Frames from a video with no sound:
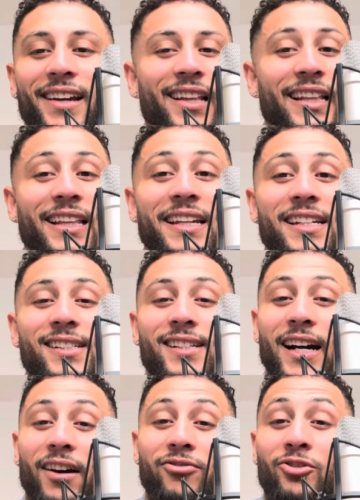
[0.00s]
The thing is,
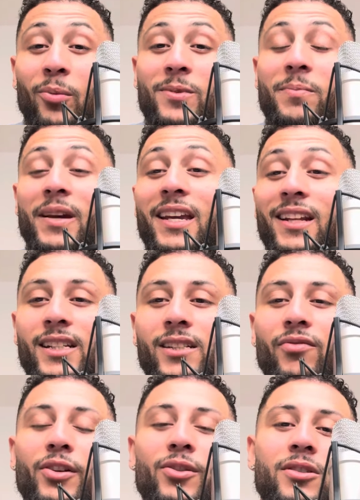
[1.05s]
I've stopped making these
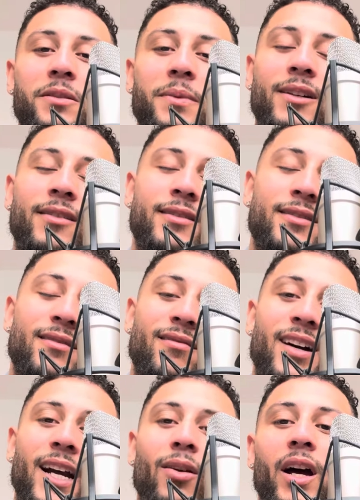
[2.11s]
videos because
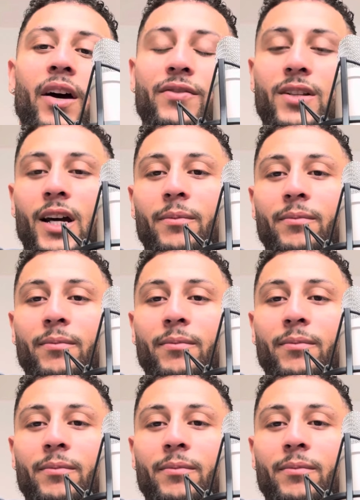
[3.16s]
I don't have time.